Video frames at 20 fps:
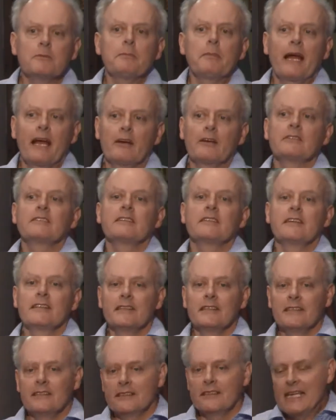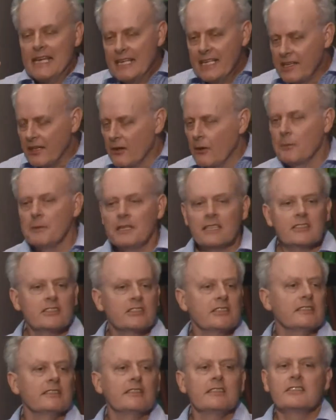about the
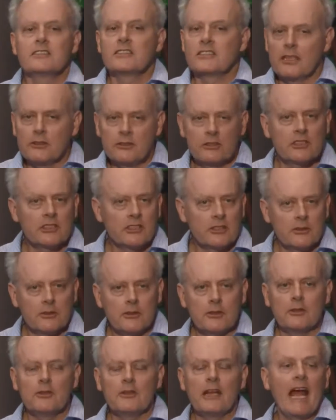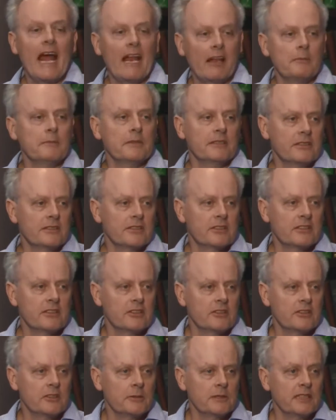economics and the social elements
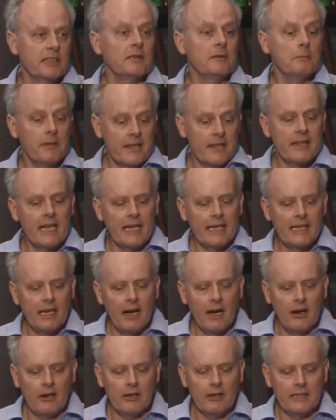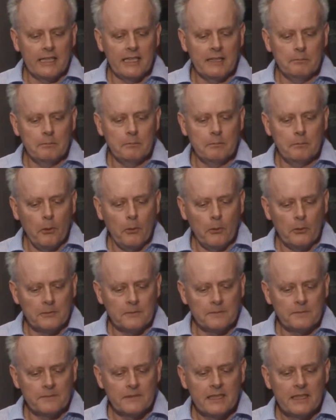to do with it, but they are
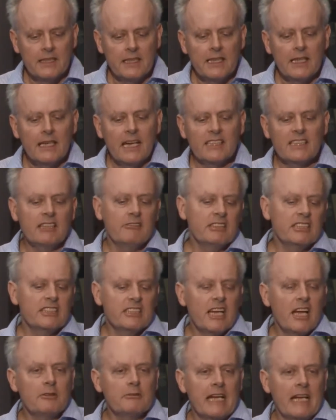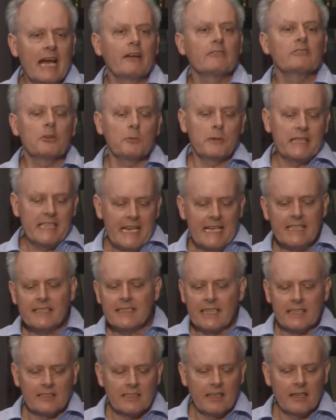important. And there is no doubt that we need
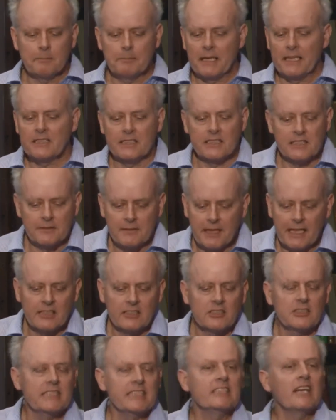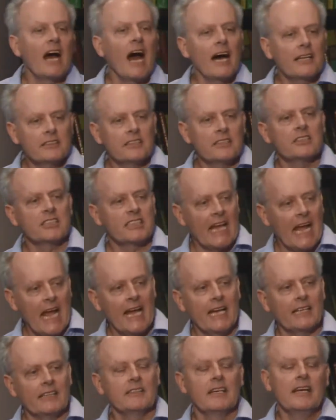things like better surveillance, need to
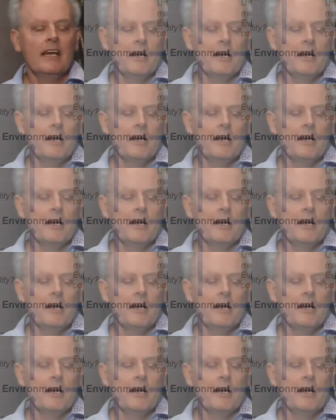understand